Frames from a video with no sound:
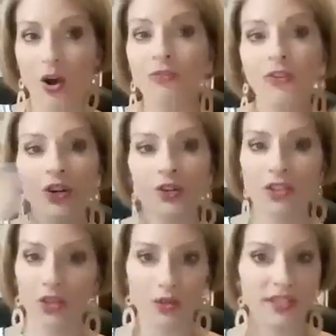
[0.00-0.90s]
over,
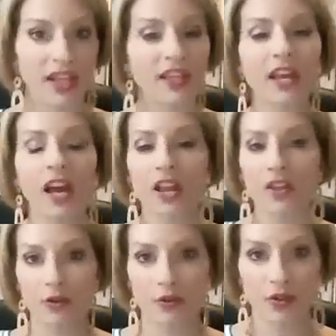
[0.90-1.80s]
you know, selling
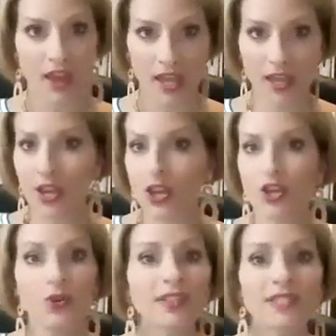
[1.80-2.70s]
another thing,
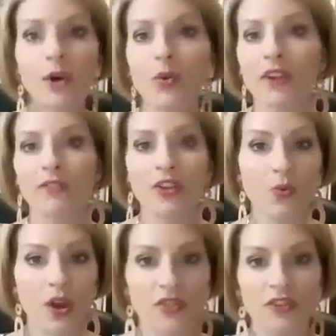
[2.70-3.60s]
you could sell whatever
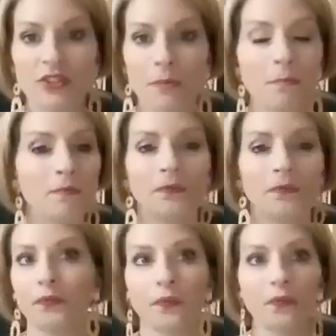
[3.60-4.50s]
you want. There's
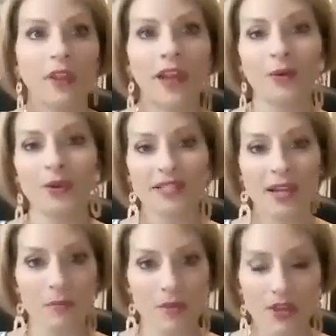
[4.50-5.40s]
I don't want to
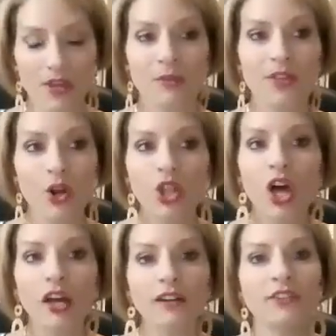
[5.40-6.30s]
say a million, but there are a
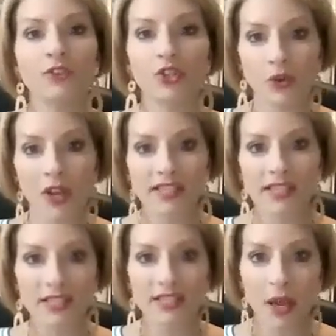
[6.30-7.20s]
lot of different direct
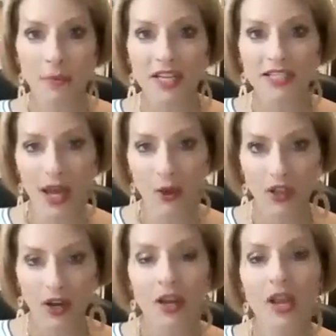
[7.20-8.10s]
sales companies out
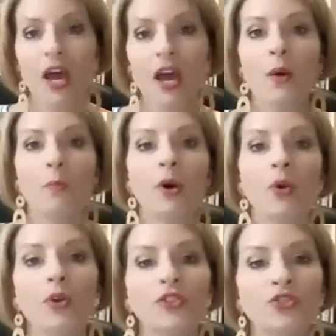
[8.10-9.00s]
there.
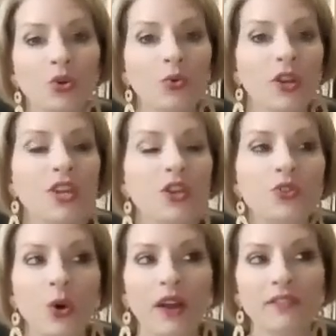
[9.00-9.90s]
But with jewelry, you
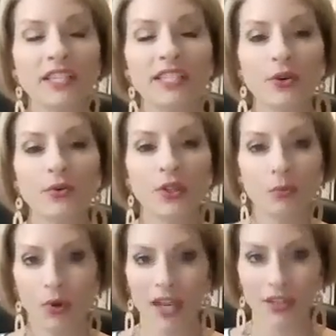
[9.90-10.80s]
don't have to deal
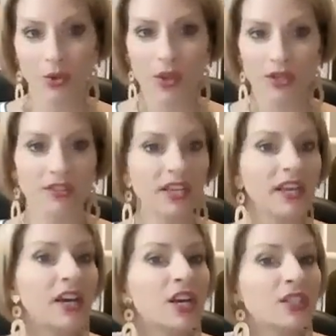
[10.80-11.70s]
with brand
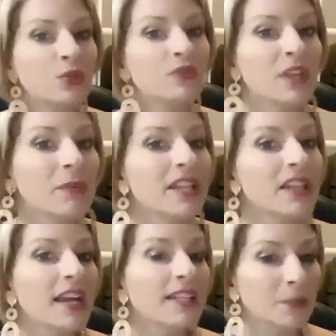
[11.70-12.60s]
loyalty. So if somebody
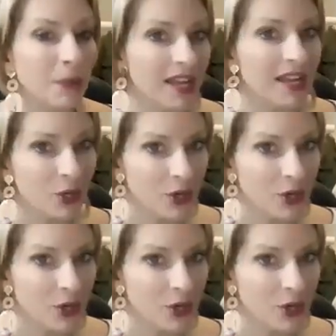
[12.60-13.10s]
likes my